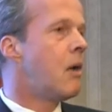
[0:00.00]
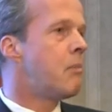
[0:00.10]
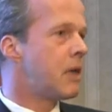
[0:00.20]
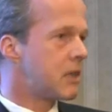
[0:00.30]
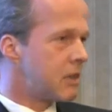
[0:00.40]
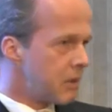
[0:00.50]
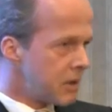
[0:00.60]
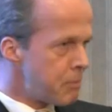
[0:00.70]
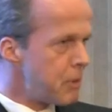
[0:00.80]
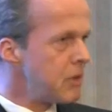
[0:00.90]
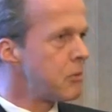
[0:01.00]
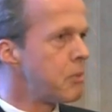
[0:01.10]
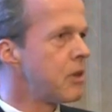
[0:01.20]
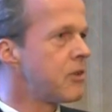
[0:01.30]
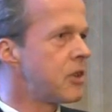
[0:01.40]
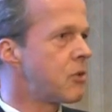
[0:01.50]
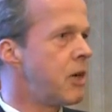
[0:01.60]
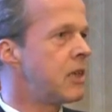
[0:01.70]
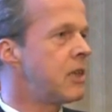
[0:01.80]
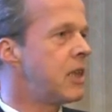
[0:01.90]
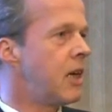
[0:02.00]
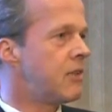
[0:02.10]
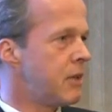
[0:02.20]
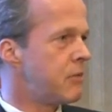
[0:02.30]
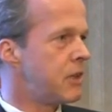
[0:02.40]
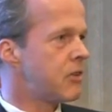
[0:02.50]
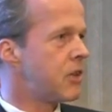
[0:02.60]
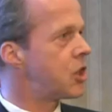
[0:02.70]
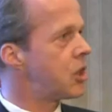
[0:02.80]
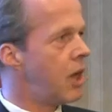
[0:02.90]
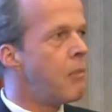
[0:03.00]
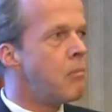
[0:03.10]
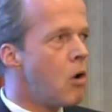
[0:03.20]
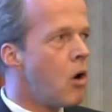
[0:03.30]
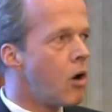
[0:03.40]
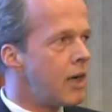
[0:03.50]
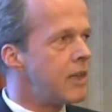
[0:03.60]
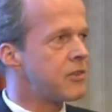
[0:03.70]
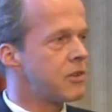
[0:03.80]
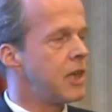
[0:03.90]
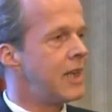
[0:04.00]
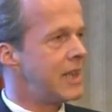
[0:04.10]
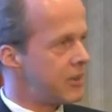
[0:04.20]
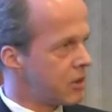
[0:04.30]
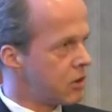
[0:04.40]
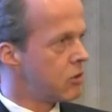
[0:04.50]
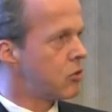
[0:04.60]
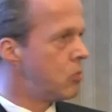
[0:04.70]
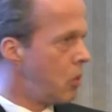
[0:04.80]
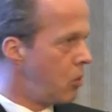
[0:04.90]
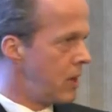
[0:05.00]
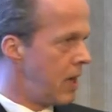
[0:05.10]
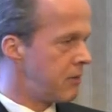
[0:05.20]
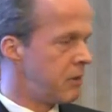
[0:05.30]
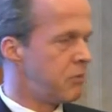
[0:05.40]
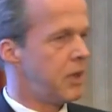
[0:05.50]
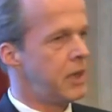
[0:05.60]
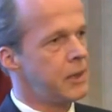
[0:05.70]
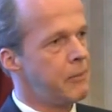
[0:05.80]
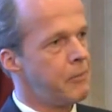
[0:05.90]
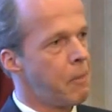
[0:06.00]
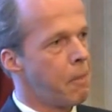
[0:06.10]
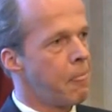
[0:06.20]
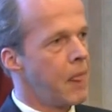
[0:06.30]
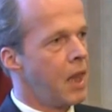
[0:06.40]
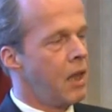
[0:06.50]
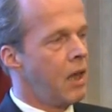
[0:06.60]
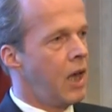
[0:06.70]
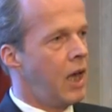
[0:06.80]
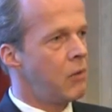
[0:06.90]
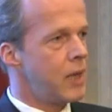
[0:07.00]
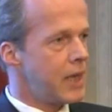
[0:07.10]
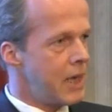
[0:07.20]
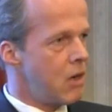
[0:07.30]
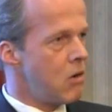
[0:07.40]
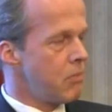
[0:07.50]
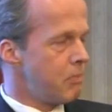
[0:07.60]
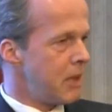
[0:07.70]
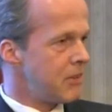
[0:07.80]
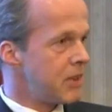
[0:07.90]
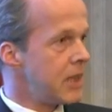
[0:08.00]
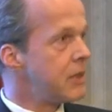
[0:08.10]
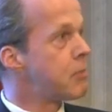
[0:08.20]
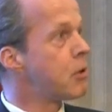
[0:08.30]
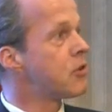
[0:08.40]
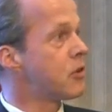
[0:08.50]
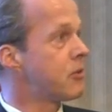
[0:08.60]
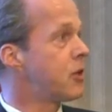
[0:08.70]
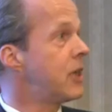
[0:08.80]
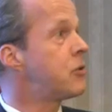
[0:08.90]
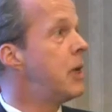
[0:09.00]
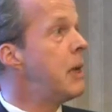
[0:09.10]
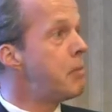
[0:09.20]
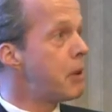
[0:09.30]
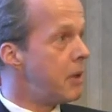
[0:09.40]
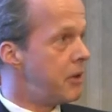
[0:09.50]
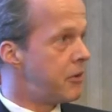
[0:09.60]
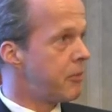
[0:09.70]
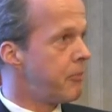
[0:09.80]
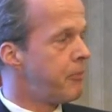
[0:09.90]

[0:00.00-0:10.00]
But the principles enshrined in the ISF legislation are more or less identical to what we have defined. And we are now basically in the process of trying to implement